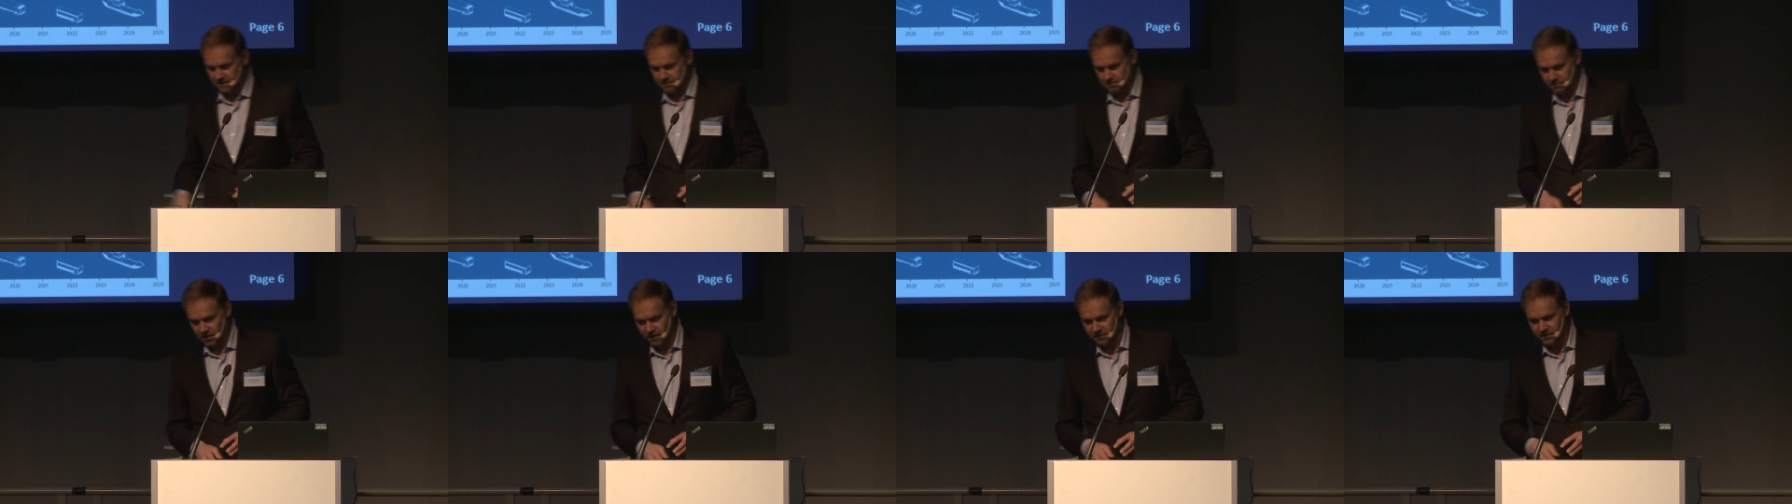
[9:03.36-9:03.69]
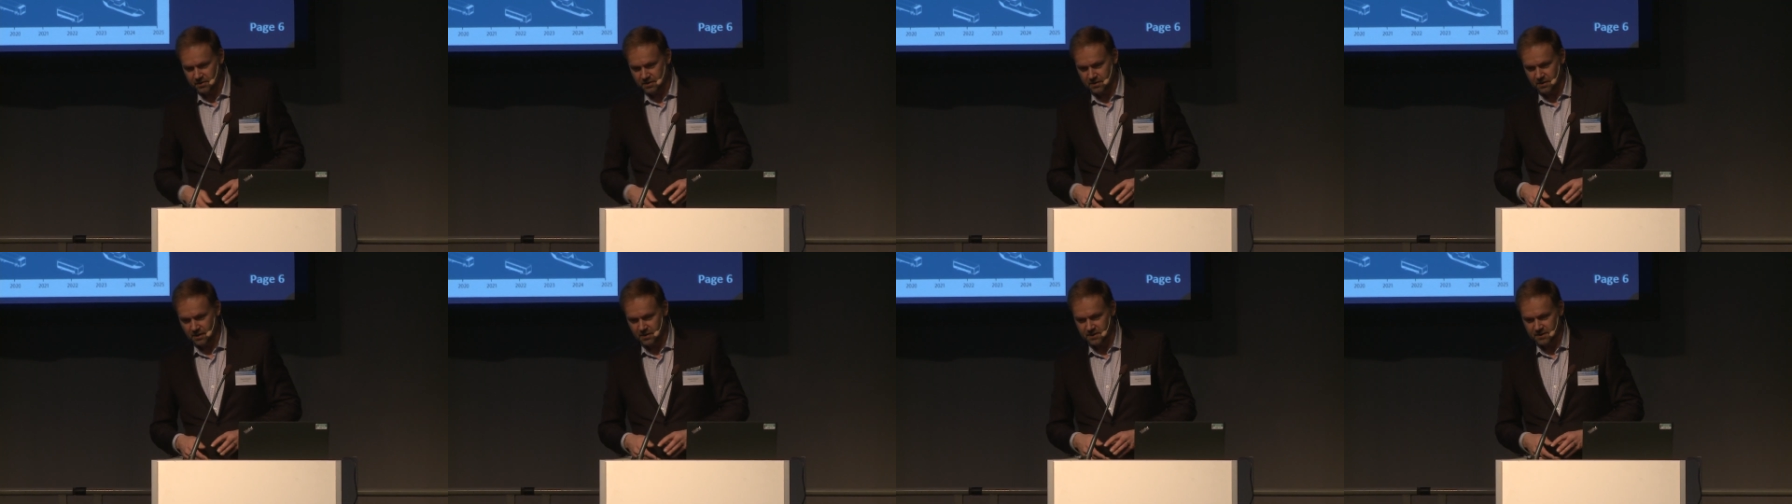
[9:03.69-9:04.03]

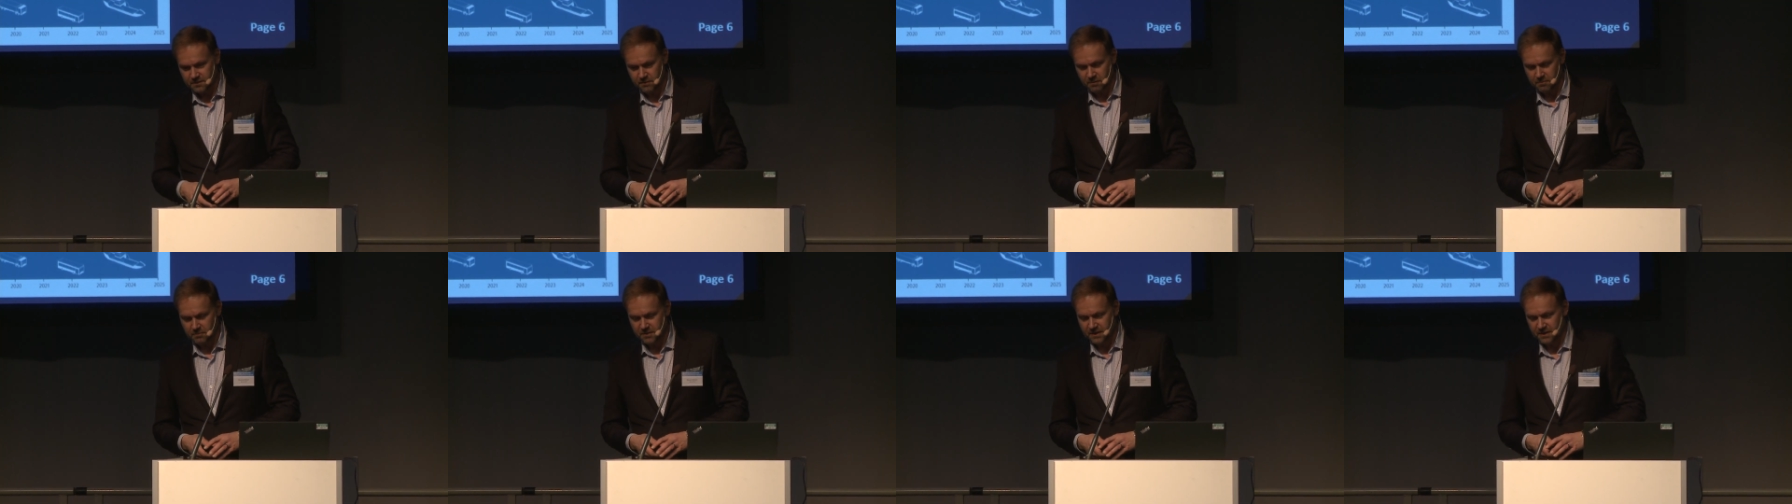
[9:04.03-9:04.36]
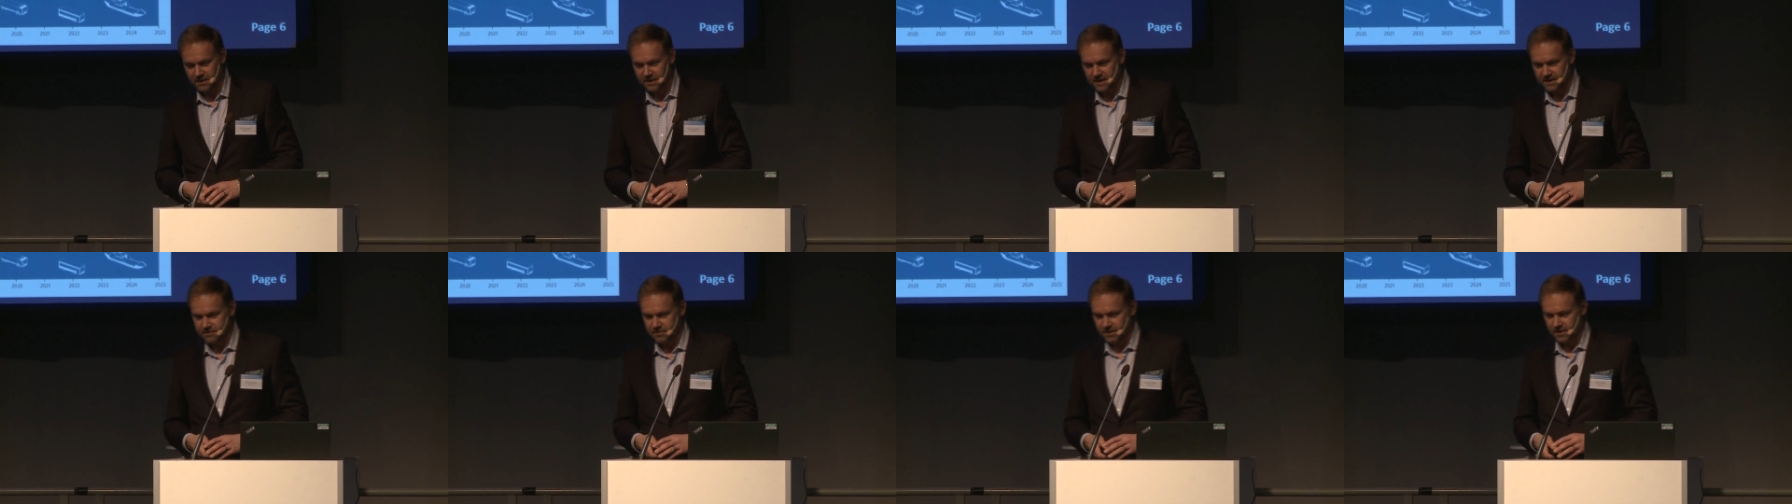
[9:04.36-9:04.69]
private cars will be
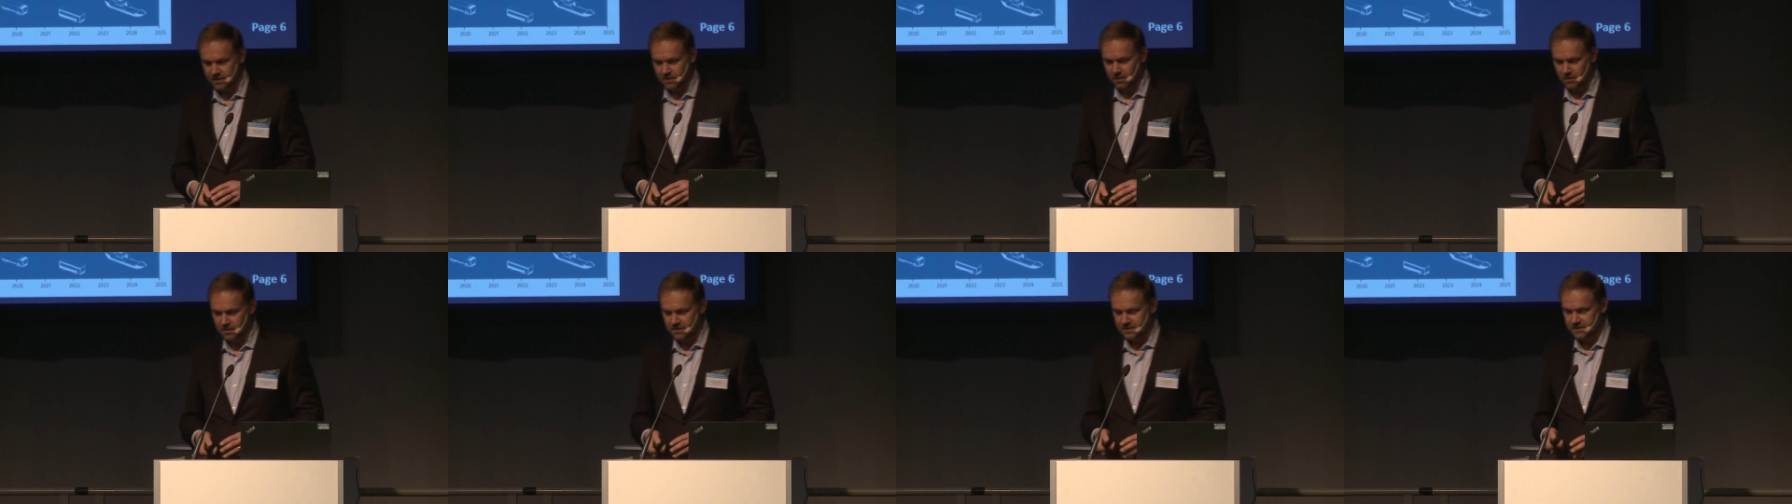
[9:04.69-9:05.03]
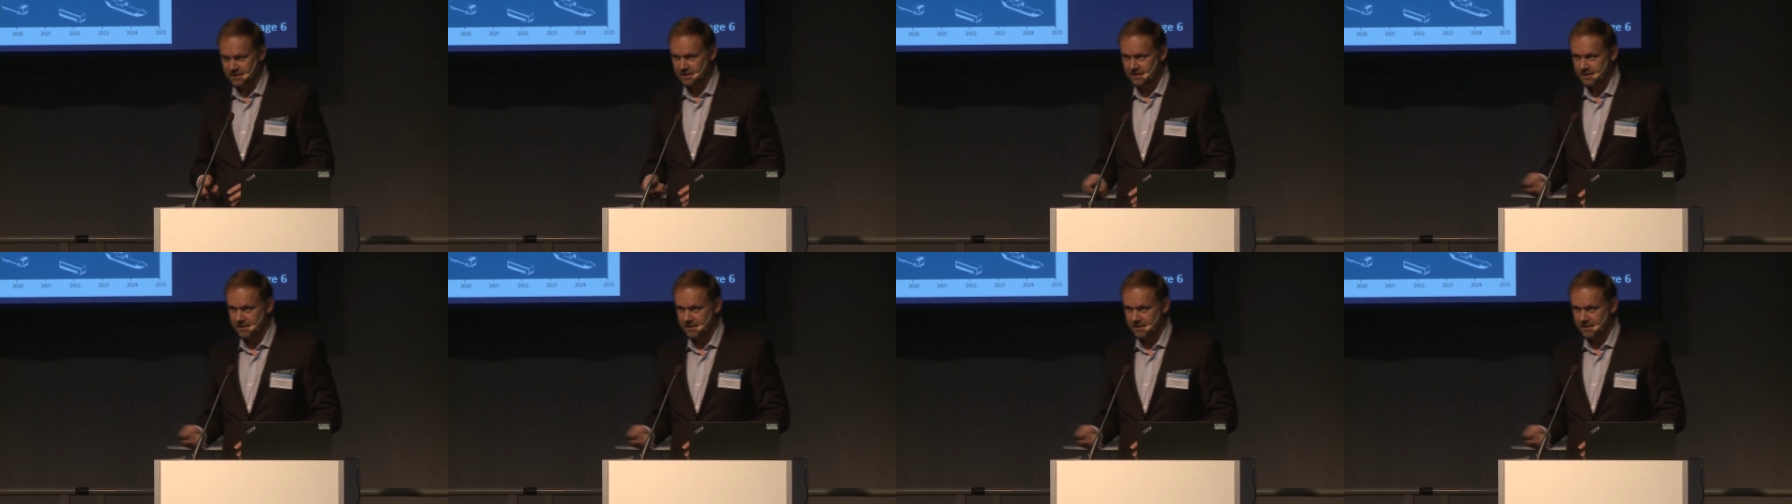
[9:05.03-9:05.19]
electric cars,